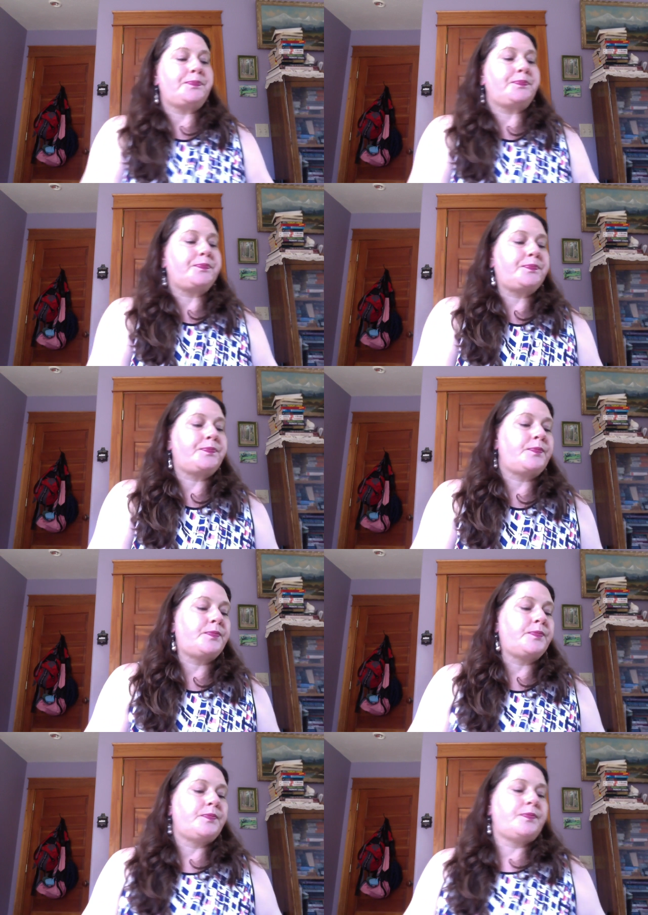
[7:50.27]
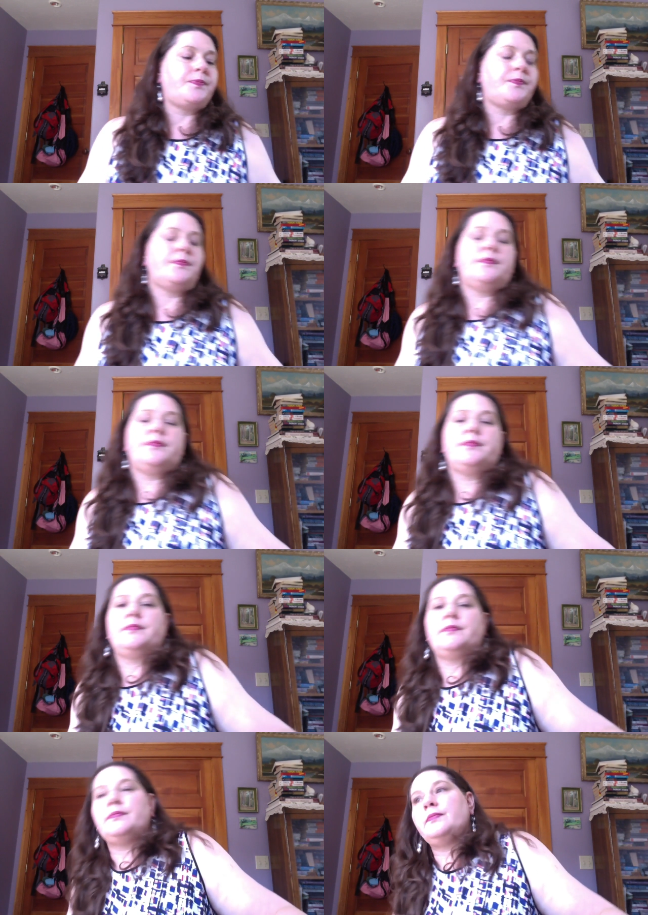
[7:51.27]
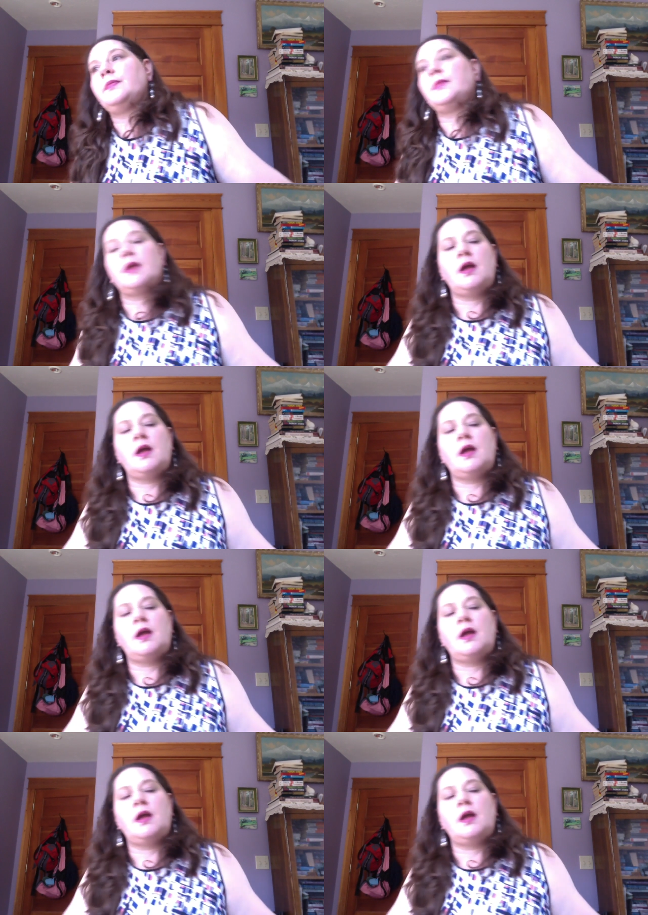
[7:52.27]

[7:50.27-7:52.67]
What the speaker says: (silence)